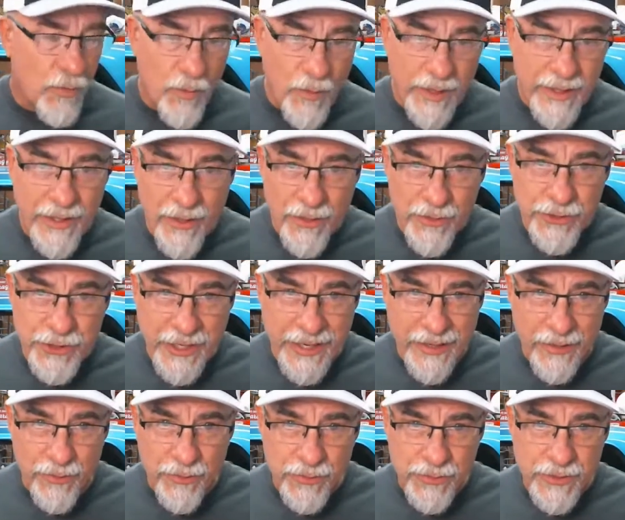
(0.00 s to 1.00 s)
window
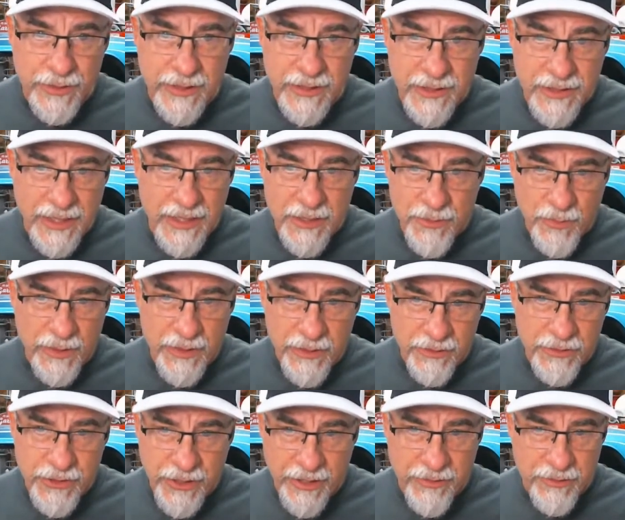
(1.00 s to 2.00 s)
channels. It says
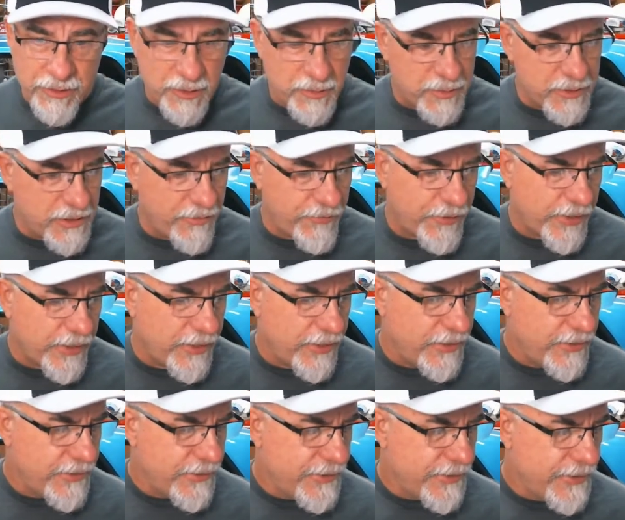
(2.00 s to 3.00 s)
window channel specific.
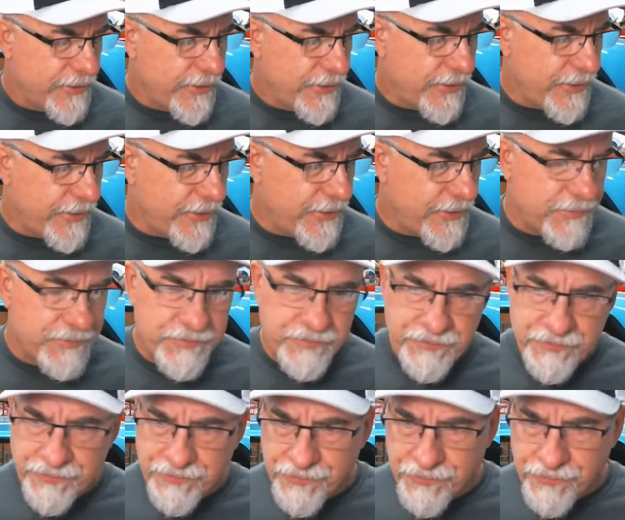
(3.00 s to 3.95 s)
And